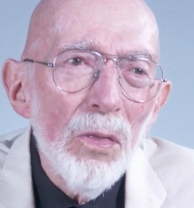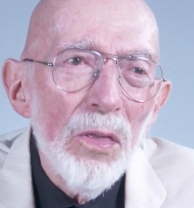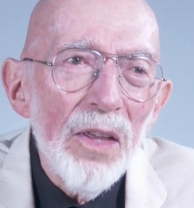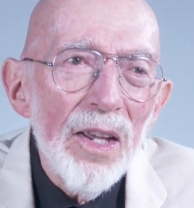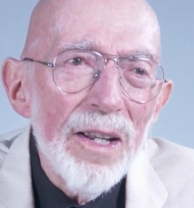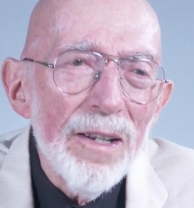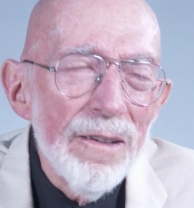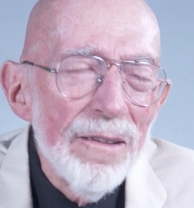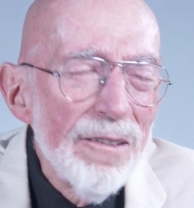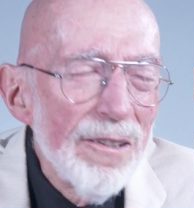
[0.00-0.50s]

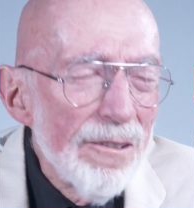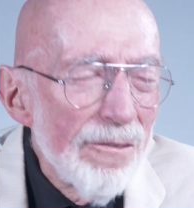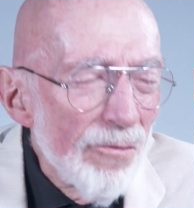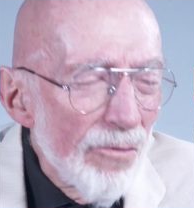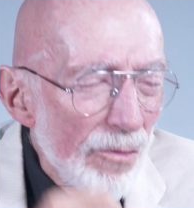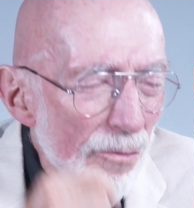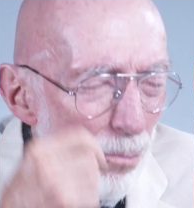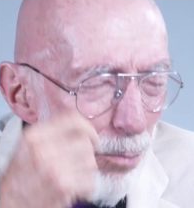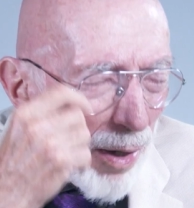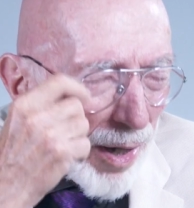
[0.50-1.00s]
then
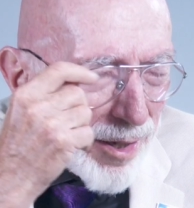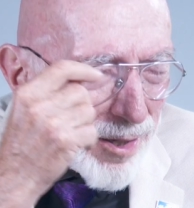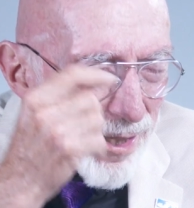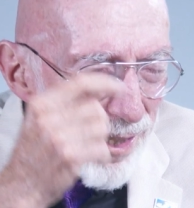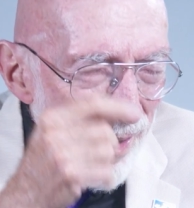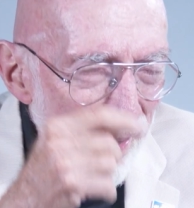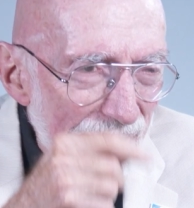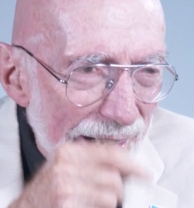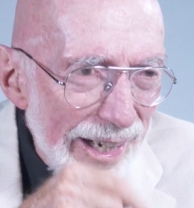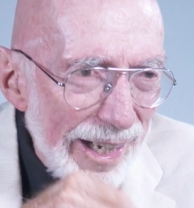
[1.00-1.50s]

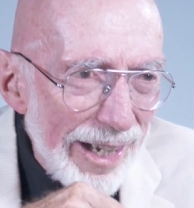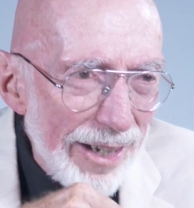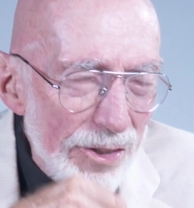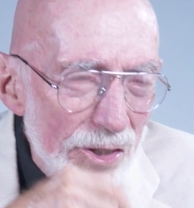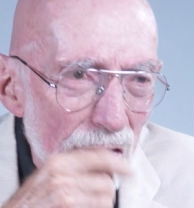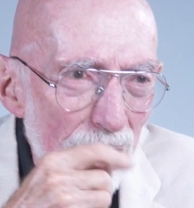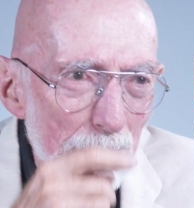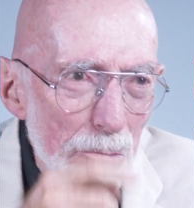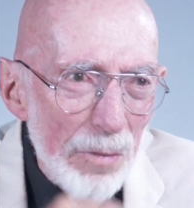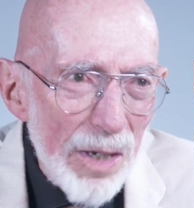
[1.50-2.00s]
puzzle that out in
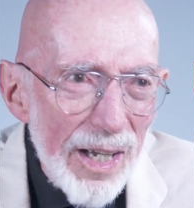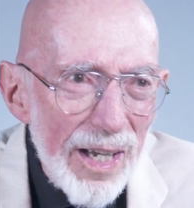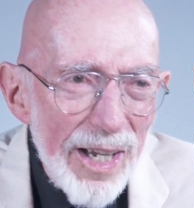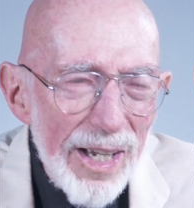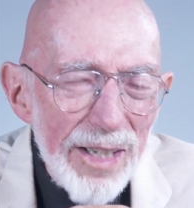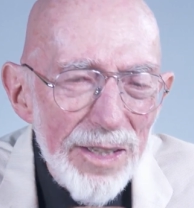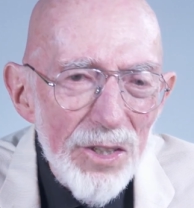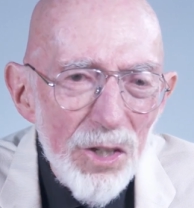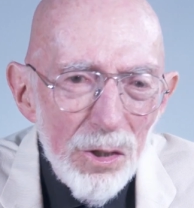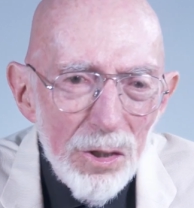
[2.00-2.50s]
your
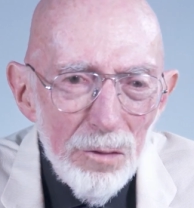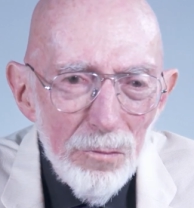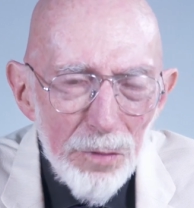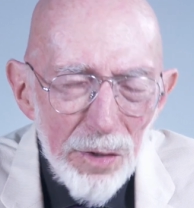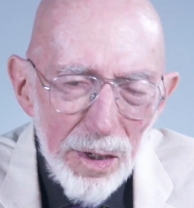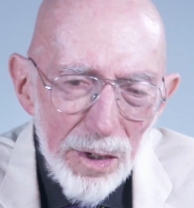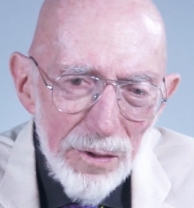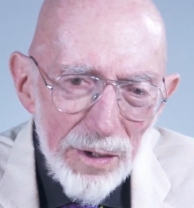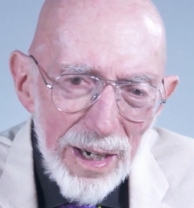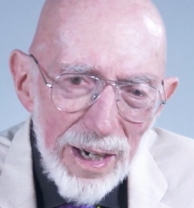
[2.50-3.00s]
mind, you can
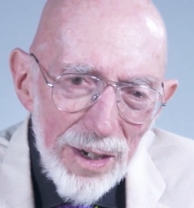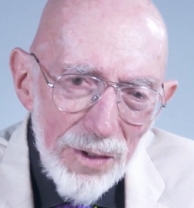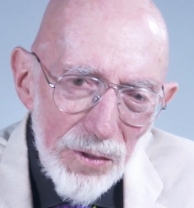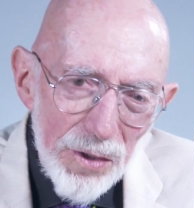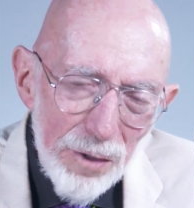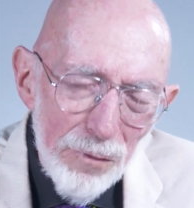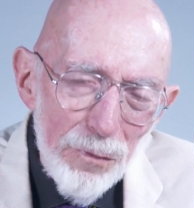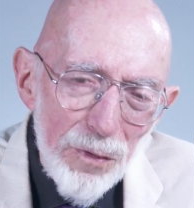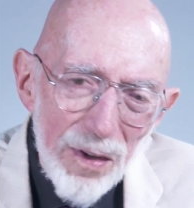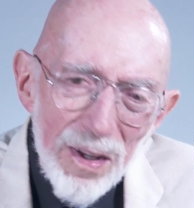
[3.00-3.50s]
figure out
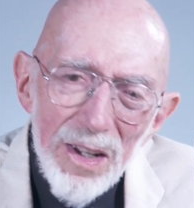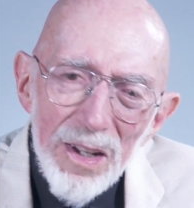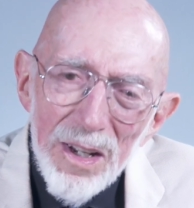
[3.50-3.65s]
if,